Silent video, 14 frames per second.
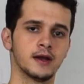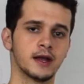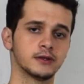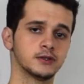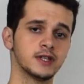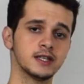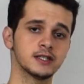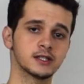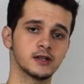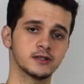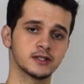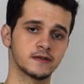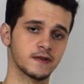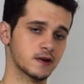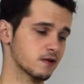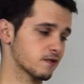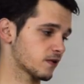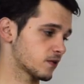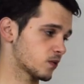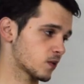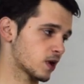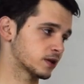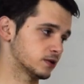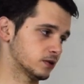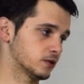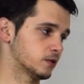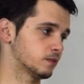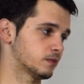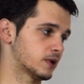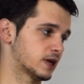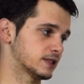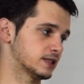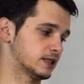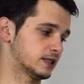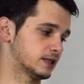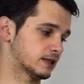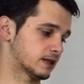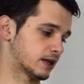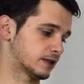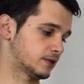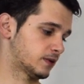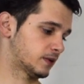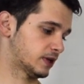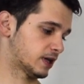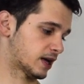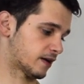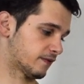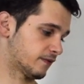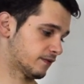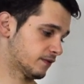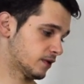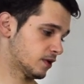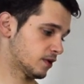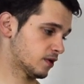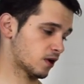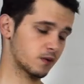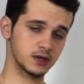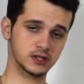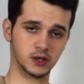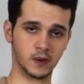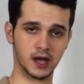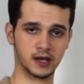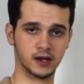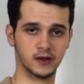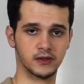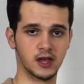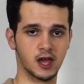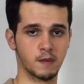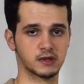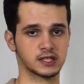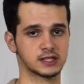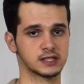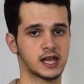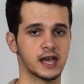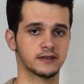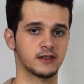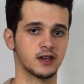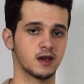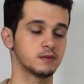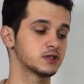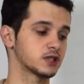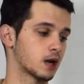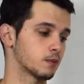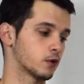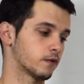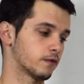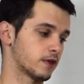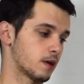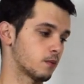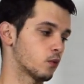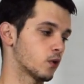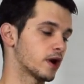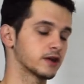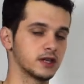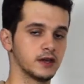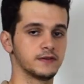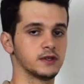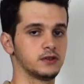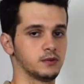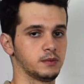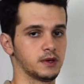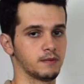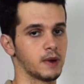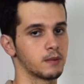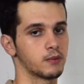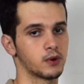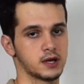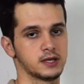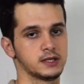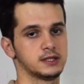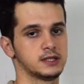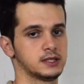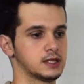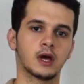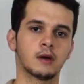Now today's clothes are very, very random, as in I didn't really have a reason why I got them, I just liked them. Some of them were gifted to me by brands.